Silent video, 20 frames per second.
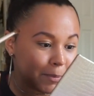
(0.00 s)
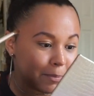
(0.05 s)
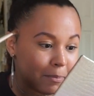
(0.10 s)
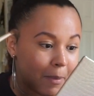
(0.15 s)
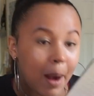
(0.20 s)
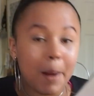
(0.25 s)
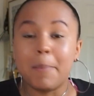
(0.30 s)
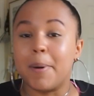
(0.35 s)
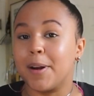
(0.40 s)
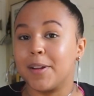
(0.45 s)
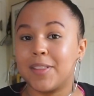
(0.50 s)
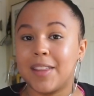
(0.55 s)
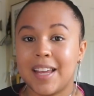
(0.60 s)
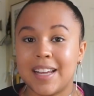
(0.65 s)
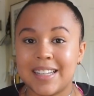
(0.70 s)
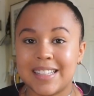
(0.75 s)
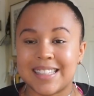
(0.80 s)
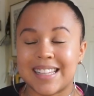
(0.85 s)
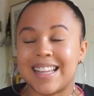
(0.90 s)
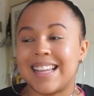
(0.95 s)
My
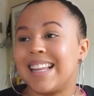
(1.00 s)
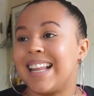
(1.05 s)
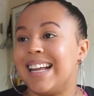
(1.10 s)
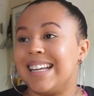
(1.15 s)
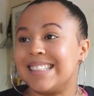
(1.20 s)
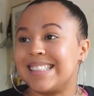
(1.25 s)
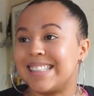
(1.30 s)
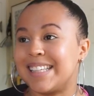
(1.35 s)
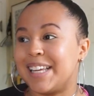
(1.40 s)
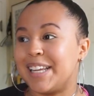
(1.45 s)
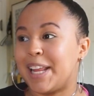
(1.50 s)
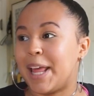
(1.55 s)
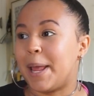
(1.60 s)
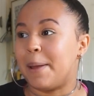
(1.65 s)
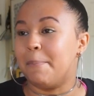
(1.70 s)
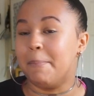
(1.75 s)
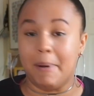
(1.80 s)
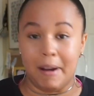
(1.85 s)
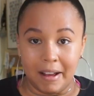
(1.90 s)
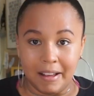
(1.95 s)
birthday is in less than
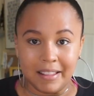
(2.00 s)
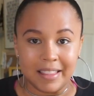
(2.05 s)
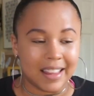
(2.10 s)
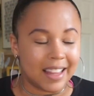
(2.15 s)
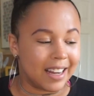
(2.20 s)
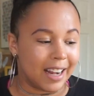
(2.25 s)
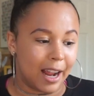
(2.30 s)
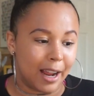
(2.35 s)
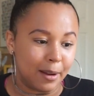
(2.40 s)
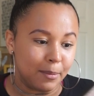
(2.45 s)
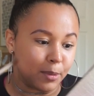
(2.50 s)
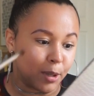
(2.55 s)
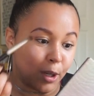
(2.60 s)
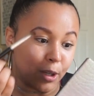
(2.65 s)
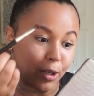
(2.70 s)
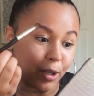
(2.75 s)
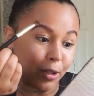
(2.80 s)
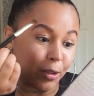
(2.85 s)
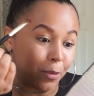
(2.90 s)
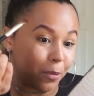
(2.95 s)
a month, and I'm
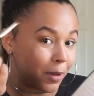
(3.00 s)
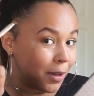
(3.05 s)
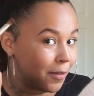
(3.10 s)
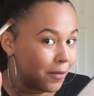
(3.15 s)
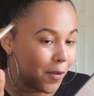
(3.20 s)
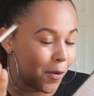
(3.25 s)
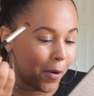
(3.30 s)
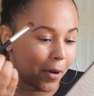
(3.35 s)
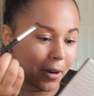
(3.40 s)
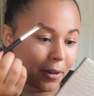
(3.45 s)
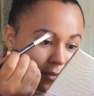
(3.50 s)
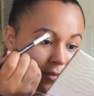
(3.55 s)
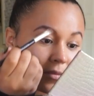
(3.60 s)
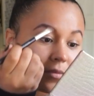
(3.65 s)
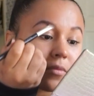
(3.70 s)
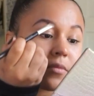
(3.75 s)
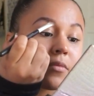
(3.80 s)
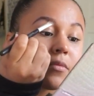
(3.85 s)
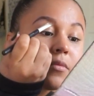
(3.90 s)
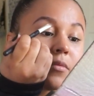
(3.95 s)
turning 24.
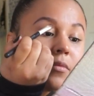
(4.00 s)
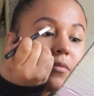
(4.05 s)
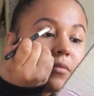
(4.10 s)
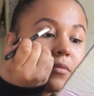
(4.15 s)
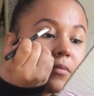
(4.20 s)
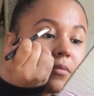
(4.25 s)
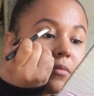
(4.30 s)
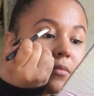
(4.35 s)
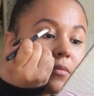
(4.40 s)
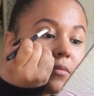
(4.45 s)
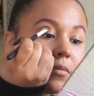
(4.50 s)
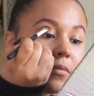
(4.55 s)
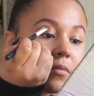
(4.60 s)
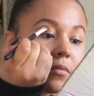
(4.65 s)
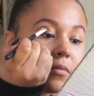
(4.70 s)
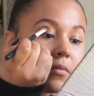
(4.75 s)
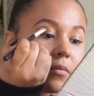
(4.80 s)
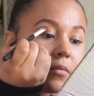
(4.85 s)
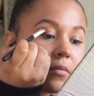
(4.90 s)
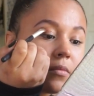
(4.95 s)
I'm
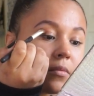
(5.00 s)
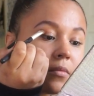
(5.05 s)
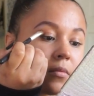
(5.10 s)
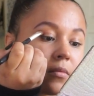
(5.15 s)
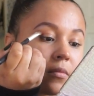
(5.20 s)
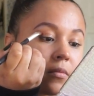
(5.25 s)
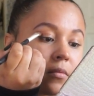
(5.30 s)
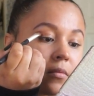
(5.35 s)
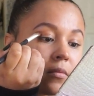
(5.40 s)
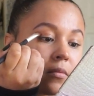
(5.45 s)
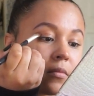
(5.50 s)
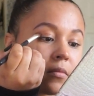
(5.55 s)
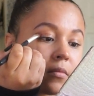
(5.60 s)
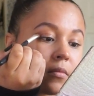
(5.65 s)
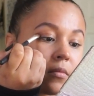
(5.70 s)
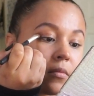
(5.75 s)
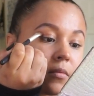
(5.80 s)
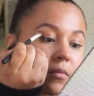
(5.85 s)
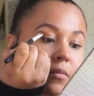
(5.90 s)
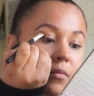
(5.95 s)
turning
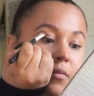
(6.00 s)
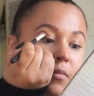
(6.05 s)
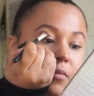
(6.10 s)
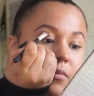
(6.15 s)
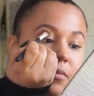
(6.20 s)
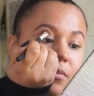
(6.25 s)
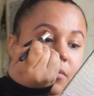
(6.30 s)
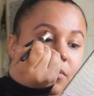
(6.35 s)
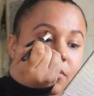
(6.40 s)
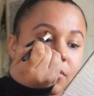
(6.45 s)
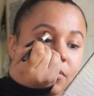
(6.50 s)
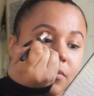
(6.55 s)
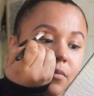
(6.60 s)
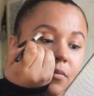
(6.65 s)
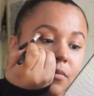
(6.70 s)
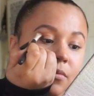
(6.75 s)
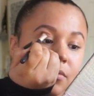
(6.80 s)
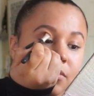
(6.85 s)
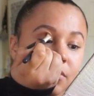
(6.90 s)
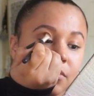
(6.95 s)
24 years
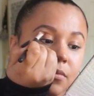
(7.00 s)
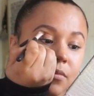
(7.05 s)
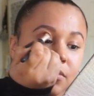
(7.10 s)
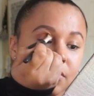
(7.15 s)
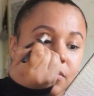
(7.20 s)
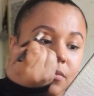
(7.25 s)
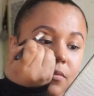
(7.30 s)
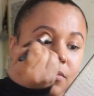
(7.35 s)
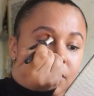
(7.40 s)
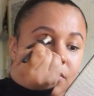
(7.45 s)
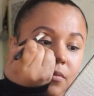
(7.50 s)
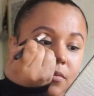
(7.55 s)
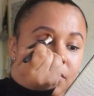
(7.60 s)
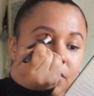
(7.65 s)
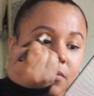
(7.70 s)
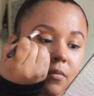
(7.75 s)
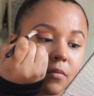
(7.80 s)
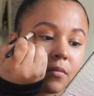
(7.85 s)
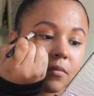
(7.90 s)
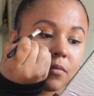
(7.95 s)
old, which
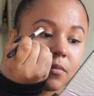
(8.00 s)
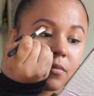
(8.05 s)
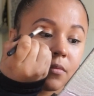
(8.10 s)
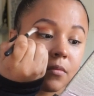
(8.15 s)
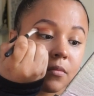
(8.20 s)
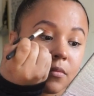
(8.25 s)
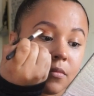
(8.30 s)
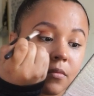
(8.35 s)
is,